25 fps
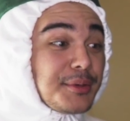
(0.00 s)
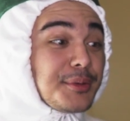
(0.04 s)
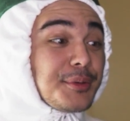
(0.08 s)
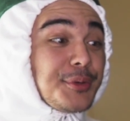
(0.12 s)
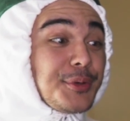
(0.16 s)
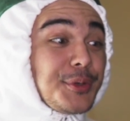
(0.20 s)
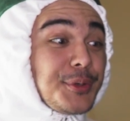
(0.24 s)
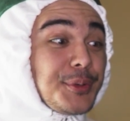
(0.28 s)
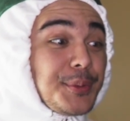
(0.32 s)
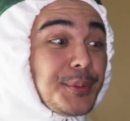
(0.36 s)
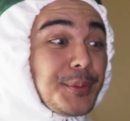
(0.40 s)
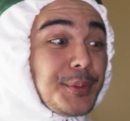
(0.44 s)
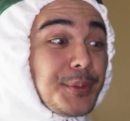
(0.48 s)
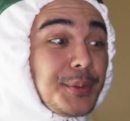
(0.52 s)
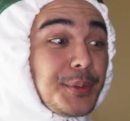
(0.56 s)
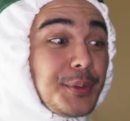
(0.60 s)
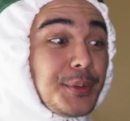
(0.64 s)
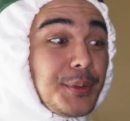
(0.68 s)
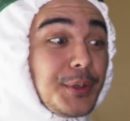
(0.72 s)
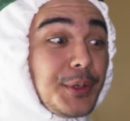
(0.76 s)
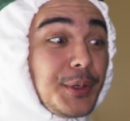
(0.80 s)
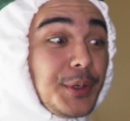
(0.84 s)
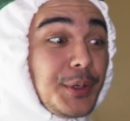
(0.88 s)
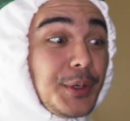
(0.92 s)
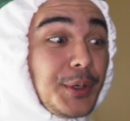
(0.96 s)

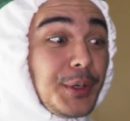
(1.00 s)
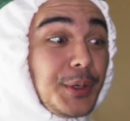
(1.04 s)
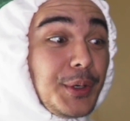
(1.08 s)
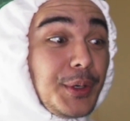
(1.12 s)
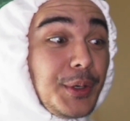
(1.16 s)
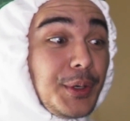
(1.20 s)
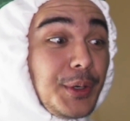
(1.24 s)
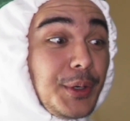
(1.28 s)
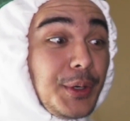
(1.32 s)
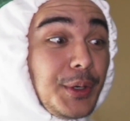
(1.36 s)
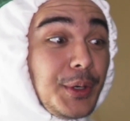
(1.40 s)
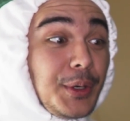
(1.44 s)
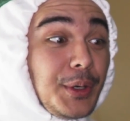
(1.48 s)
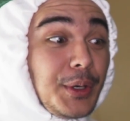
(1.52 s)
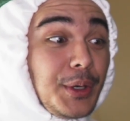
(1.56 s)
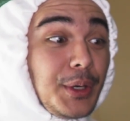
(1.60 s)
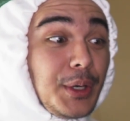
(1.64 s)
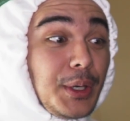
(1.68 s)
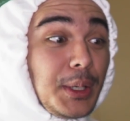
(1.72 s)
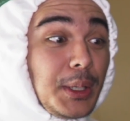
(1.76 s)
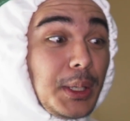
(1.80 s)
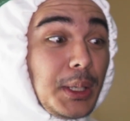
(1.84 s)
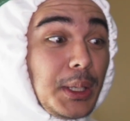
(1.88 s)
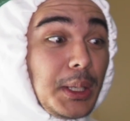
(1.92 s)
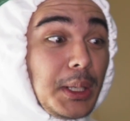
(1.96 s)

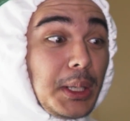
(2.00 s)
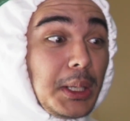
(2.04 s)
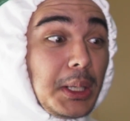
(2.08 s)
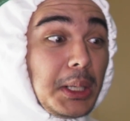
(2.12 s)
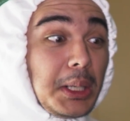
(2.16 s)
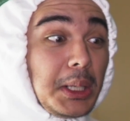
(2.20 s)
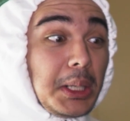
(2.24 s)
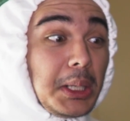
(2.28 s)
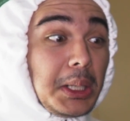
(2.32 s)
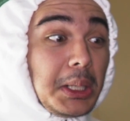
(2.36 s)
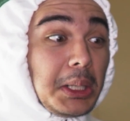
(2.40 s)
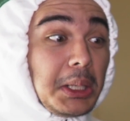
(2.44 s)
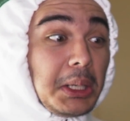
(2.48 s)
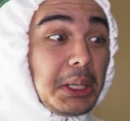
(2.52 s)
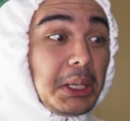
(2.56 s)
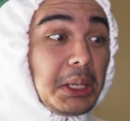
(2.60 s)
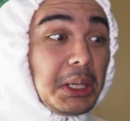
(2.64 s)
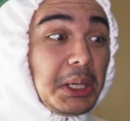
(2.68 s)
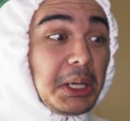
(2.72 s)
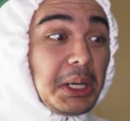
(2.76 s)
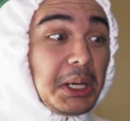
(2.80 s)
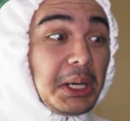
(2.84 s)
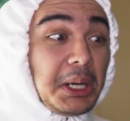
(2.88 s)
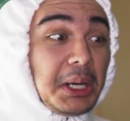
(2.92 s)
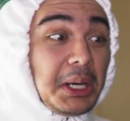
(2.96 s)

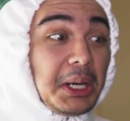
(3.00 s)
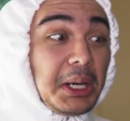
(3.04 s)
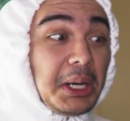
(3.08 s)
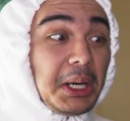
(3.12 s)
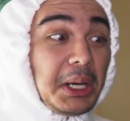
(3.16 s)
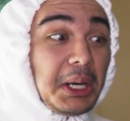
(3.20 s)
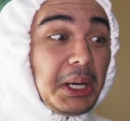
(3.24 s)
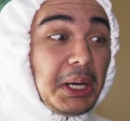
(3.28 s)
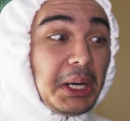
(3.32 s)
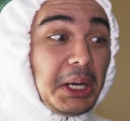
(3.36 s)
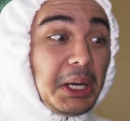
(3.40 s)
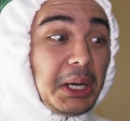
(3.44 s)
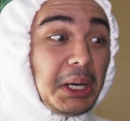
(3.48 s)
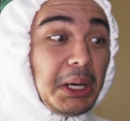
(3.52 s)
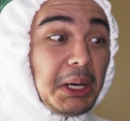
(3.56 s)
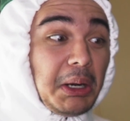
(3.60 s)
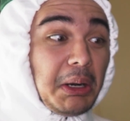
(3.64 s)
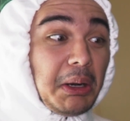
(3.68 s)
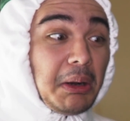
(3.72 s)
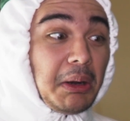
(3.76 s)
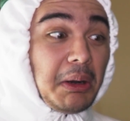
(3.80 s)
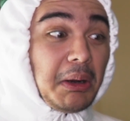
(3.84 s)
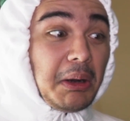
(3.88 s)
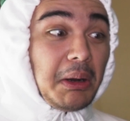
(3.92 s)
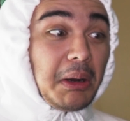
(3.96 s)

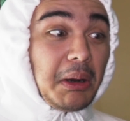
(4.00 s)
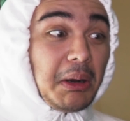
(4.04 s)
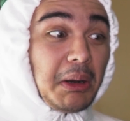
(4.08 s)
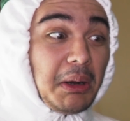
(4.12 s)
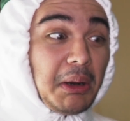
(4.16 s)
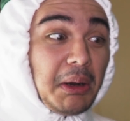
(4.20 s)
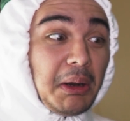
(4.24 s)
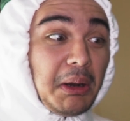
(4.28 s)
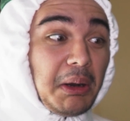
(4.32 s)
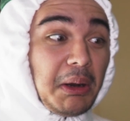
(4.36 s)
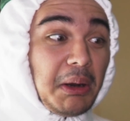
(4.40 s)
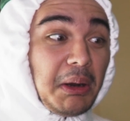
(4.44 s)
(no one is talking)